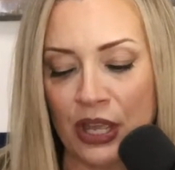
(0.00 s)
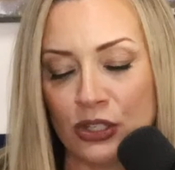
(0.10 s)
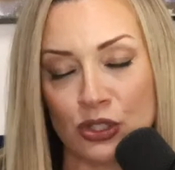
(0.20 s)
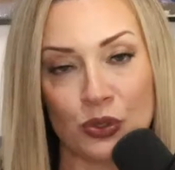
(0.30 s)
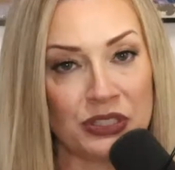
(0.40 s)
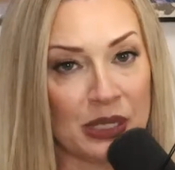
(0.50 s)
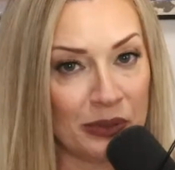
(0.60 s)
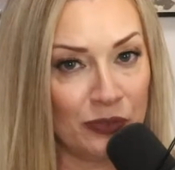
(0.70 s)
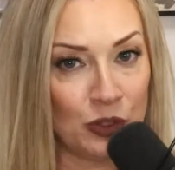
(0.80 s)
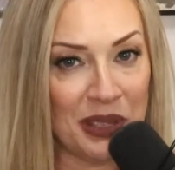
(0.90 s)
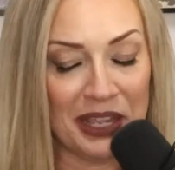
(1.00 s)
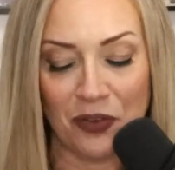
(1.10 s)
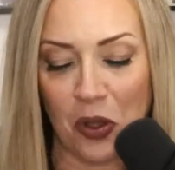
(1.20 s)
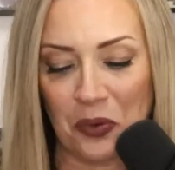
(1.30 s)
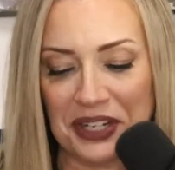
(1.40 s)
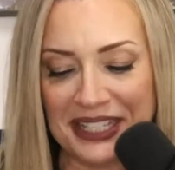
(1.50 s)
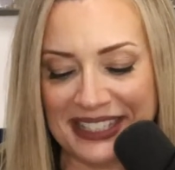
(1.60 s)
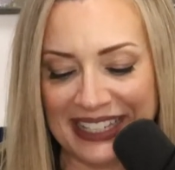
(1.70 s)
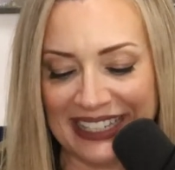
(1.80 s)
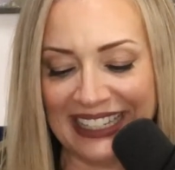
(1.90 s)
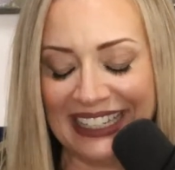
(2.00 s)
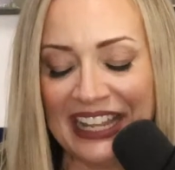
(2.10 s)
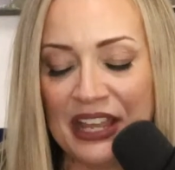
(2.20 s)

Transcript: so some of you may have already seen it.